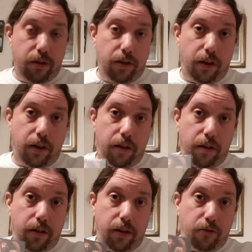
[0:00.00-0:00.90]

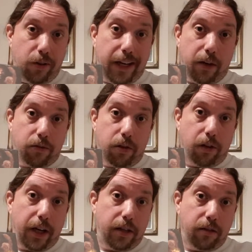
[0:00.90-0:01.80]
the treehouse
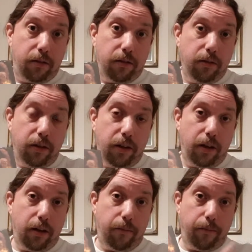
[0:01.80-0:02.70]
location
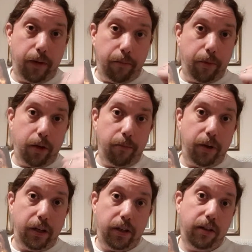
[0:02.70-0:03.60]
in Burnham
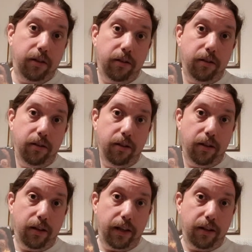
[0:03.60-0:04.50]
Beeches.
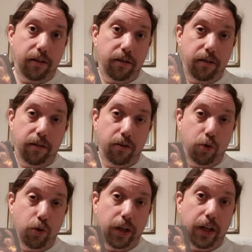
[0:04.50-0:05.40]
There's the
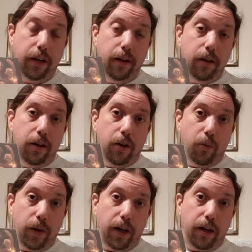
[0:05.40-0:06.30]
tree
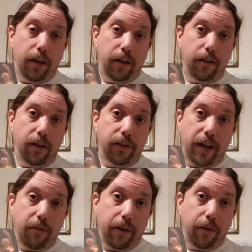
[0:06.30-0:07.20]
where they
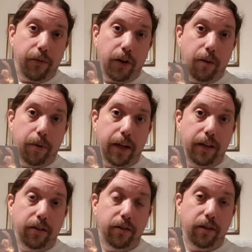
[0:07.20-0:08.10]
sat around the
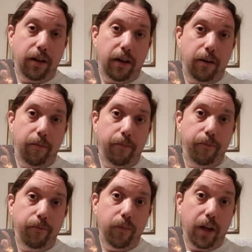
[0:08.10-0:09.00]
fireplace,
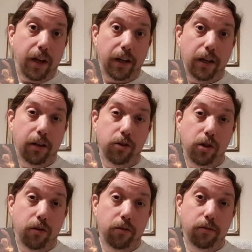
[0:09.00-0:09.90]
and little
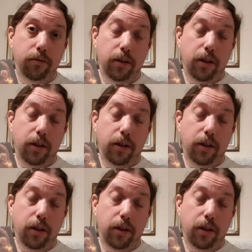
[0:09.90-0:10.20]
John